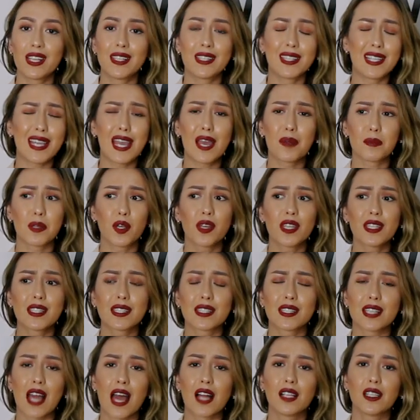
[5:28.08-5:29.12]
damn, you can
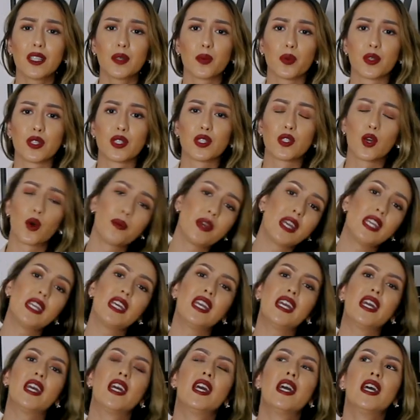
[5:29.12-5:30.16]
style it with so
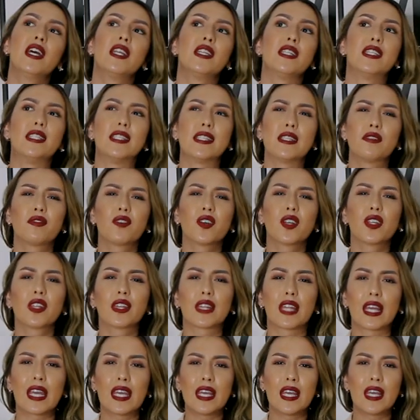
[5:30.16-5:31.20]
many
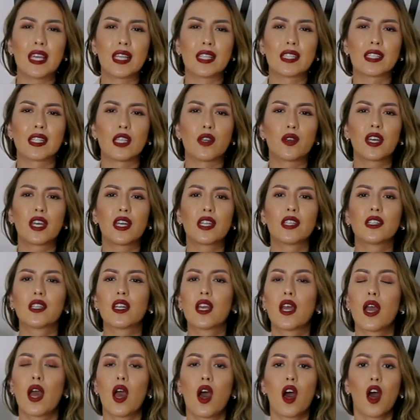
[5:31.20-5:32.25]
different things. You
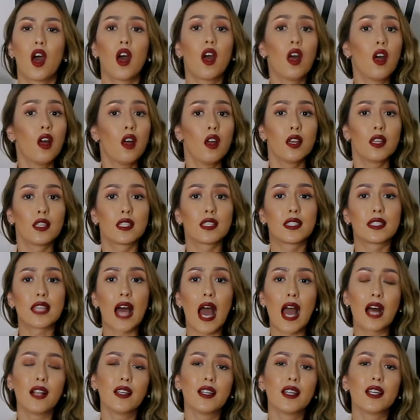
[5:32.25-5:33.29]
can
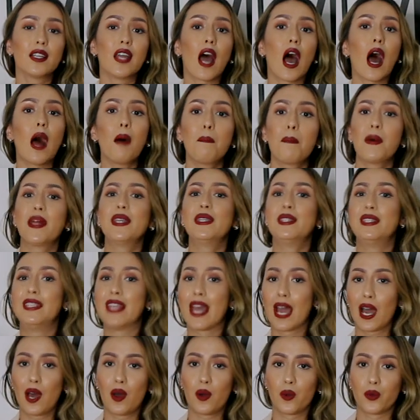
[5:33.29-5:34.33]
style it up and
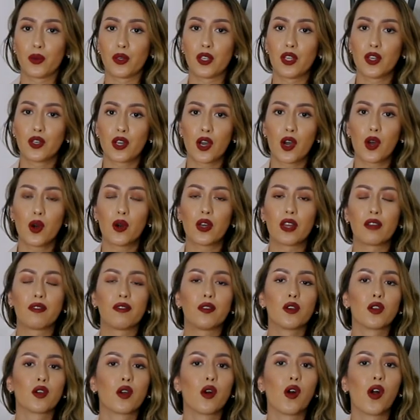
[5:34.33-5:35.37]
down, you know, if
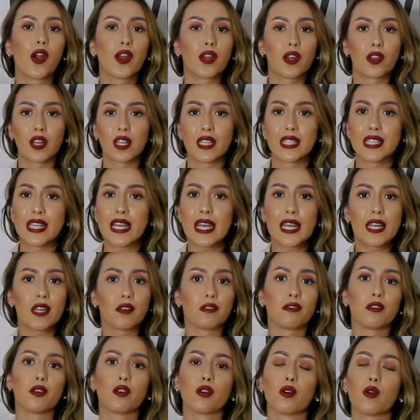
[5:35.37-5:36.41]
you're going on a date,
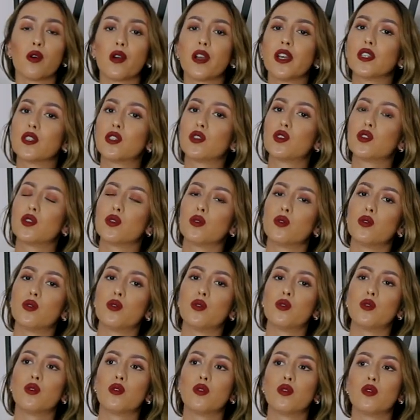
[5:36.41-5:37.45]
if you're going
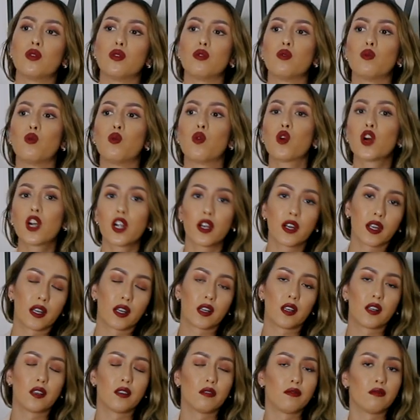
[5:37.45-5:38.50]
to
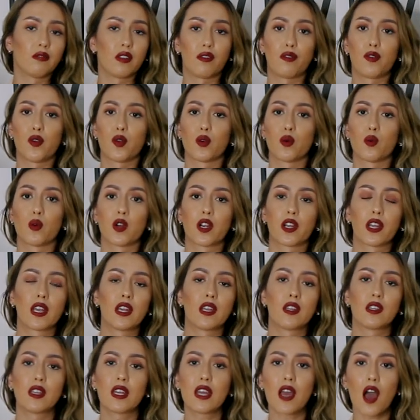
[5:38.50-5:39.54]
work, if you're working
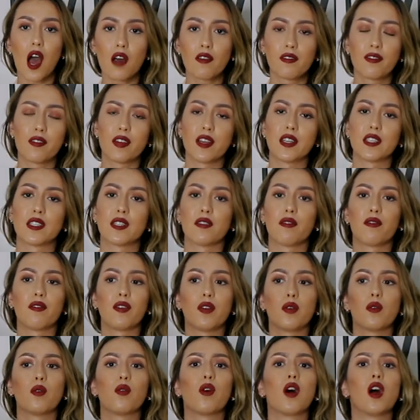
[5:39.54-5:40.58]
in the office, if
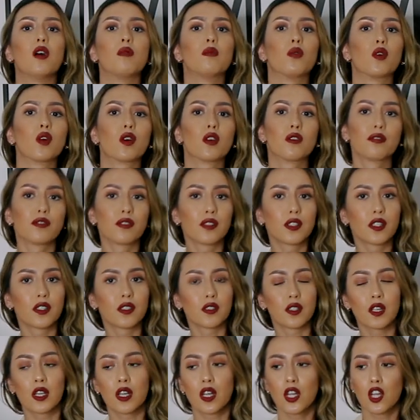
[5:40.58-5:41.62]
you are more of a,